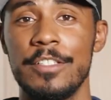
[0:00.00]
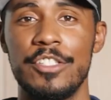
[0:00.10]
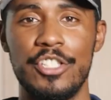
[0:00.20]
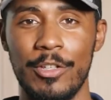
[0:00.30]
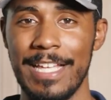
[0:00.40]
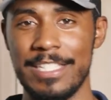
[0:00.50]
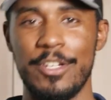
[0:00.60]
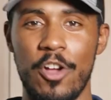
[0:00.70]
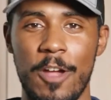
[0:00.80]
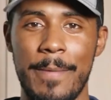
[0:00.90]
So let's
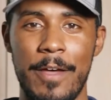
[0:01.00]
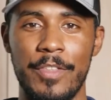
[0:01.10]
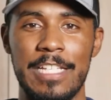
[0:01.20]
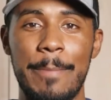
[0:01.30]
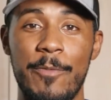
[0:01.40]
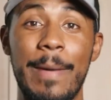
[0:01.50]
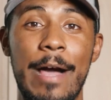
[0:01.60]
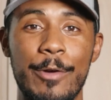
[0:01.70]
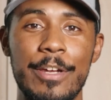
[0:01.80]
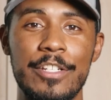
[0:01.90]
talk about the type of
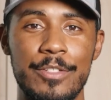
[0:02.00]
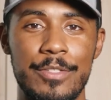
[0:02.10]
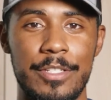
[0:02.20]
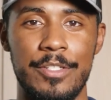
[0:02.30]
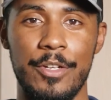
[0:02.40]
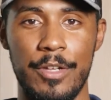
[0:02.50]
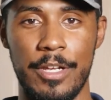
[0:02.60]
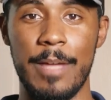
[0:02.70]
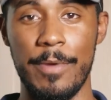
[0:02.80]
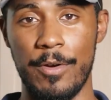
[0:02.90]
power issues that you're going to
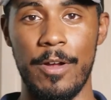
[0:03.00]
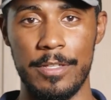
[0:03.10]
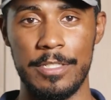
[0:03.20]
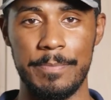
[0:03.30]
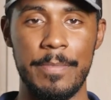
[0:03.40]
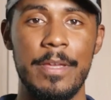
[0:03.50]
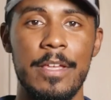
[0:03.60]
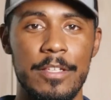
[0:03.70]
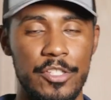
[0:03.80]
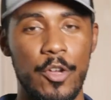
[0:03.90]
come across.
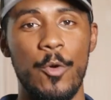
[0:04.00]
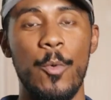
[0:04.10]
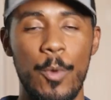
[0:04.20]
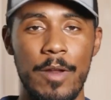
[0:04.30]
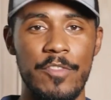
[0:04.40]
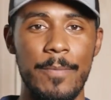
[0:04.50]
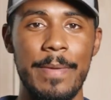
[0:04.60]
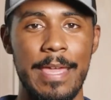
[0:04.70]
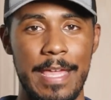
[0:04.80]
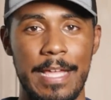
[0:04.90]
So one of them
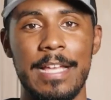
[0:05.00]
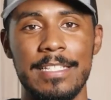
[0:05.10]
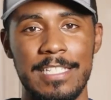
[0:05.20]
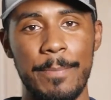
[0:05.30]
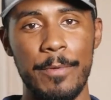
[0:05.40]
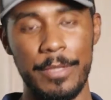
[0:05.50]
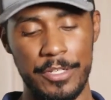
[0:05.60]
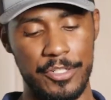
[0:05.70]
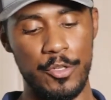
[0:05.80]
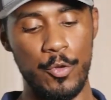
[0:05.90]
being a simple
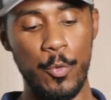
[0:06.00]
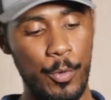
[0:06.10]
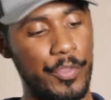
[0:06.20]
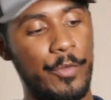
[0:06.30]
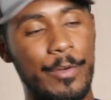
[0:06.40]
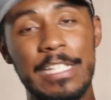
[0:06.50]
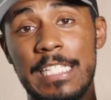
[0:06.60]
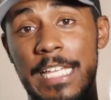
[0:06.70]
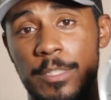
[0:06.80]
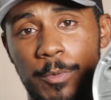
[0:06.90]
issue with the
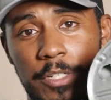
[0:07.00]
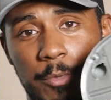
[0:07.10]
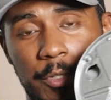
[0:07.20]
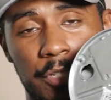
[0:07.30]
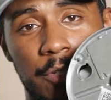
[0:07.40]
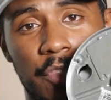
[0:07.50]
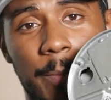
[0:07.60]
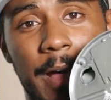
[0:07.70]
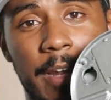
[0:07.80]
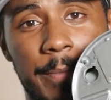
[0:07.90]
reset switch, which is on the
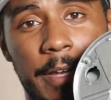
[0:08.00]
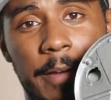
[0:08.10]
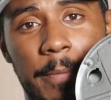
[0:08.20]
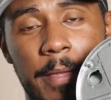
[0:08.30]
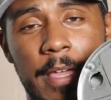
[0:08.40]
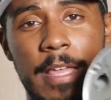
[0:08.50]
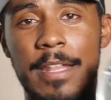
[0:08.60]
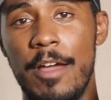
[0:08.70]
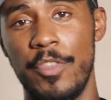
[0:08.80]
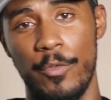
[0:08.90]
bottom here.
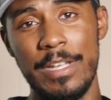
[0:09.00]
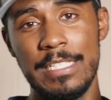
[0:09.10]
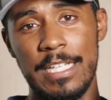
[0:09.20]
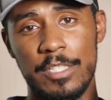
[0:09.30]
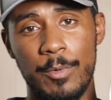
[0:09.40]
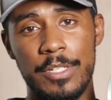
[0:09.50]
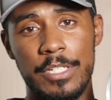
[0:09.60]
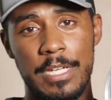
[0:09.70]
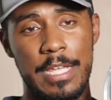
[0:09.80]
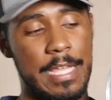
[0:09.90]
Now the reset
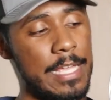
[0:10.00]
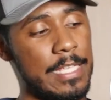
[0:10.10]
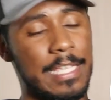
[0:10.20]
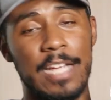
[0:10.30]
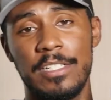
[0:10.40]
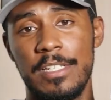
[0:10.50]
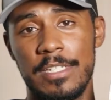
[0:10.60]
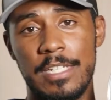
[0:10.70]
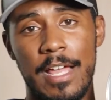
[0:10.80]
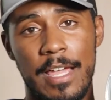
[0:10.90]
switch is actually
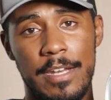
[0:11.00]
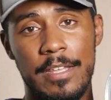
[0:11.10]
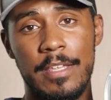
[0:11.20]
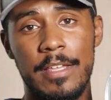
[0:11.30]
designed